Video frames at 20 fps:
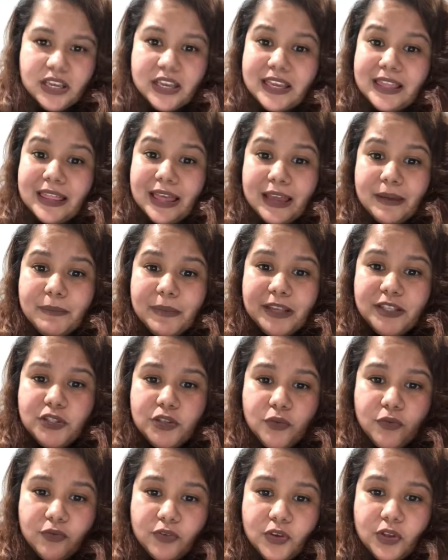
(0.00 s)
It, like,
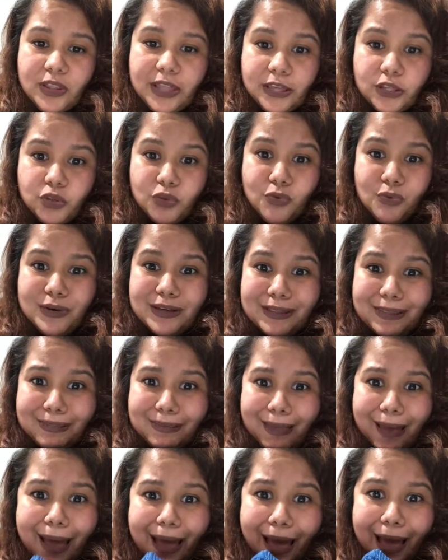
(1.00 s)
makes you feel like you
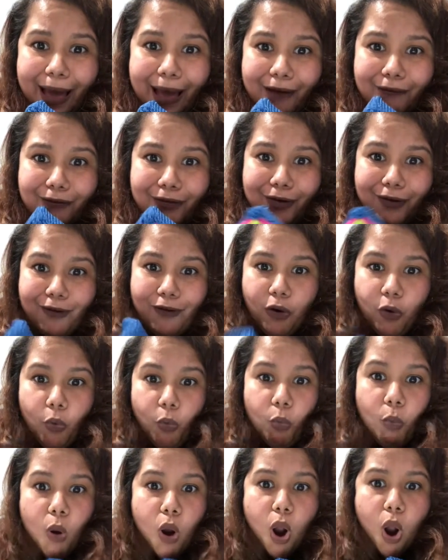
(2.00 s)
alive, girl.
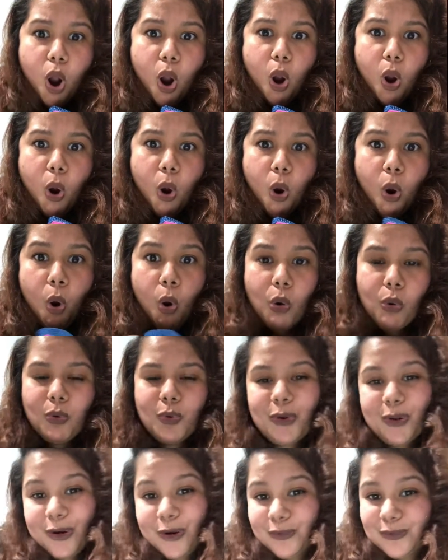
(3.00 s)

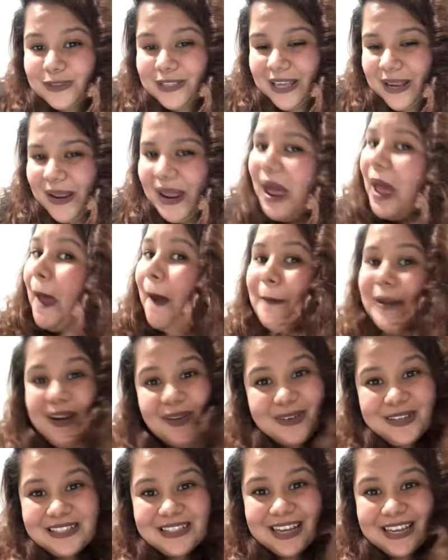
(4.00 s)
Woo! You know what I'm saying?
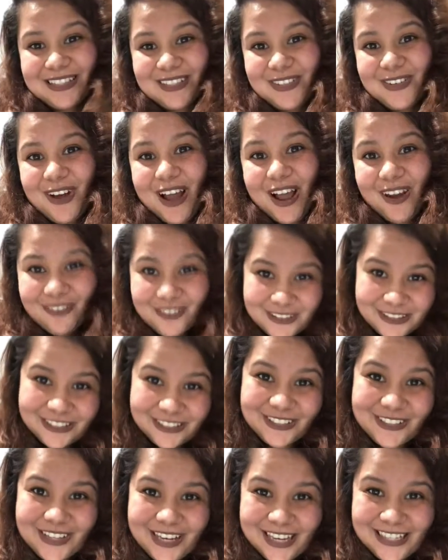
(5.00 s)
Anyways, guys, so I will
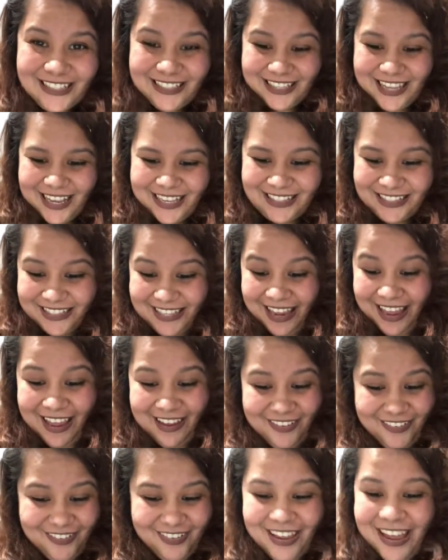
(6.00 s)
see you guys next
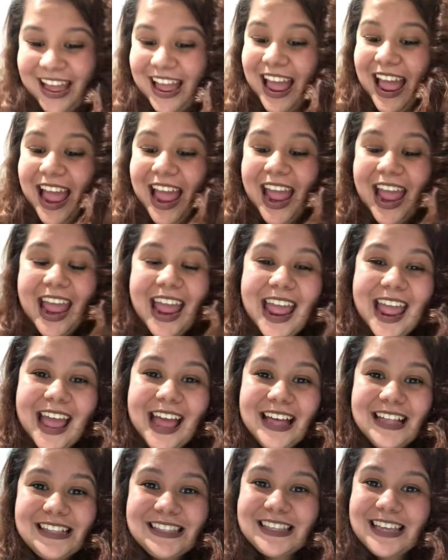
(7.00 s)
time.
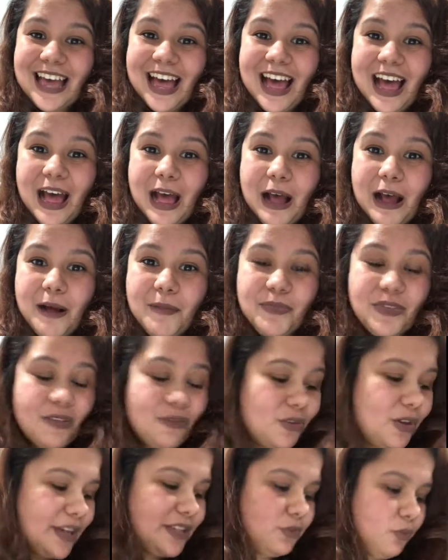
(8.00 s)
And if
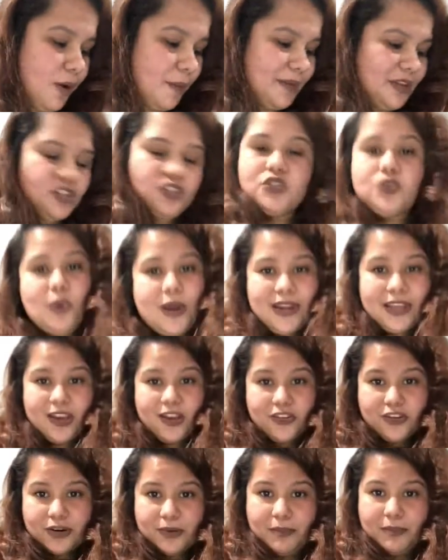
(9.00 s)
you guys want me to do any
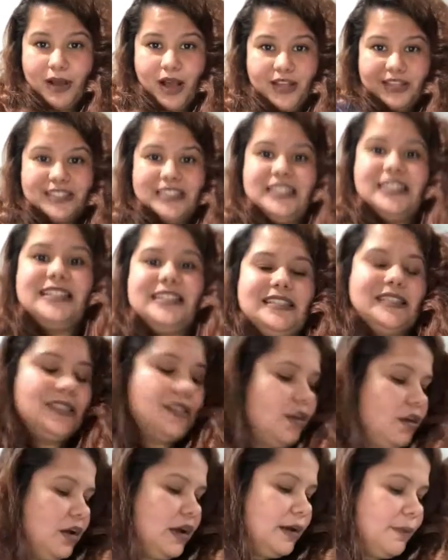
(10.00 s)
other unboxings,
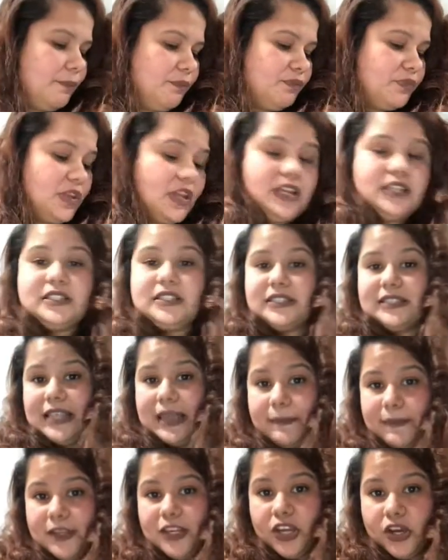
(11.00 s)
just
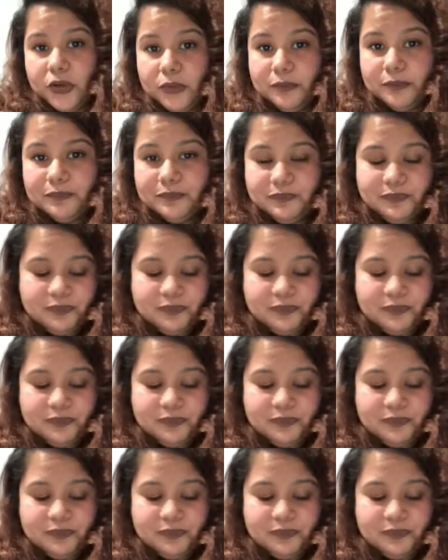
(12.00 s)
let me know.